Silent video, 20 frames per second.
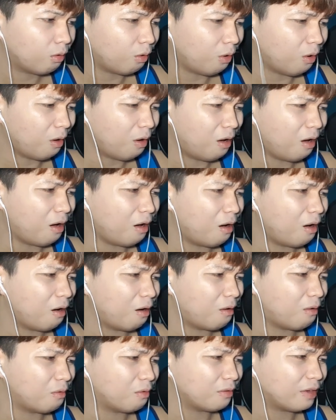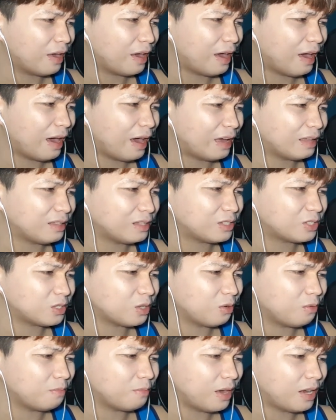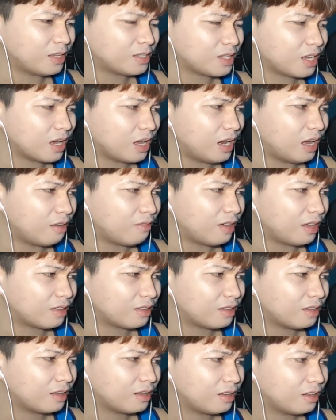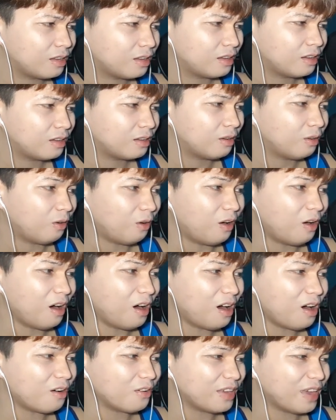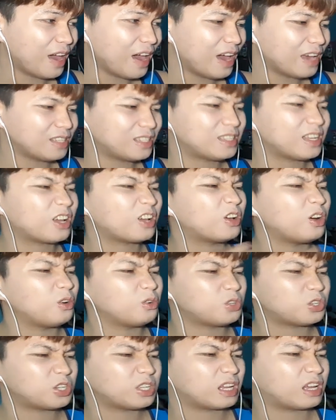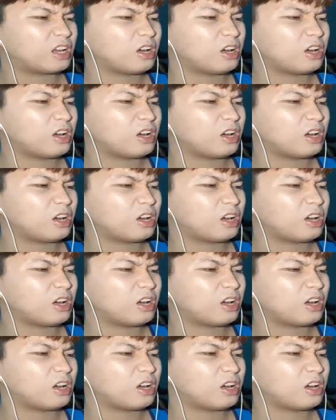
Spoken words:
Oh, yeah, this is so amazing. I love it. Oh, yes. The coach.